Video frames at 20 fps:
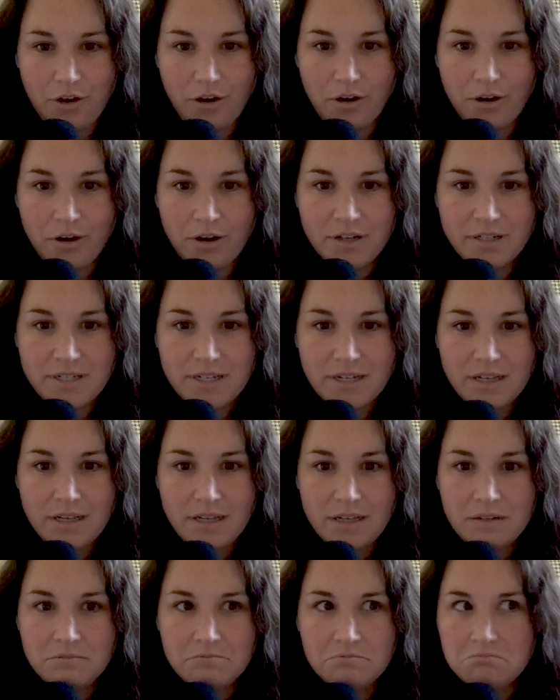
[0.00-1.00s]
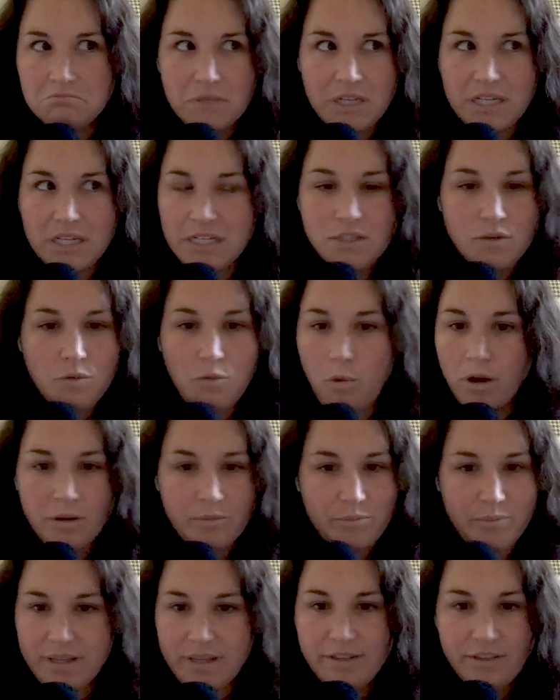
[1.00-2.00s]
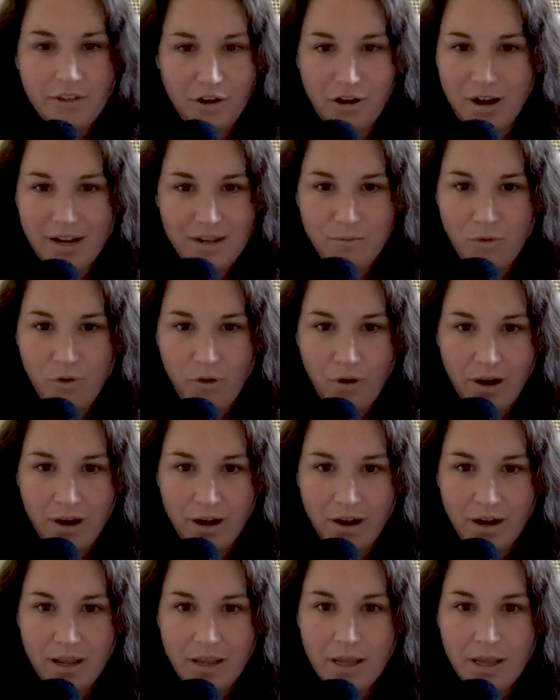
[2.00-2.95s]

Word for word: hurt, it doesn't want to be there anymore.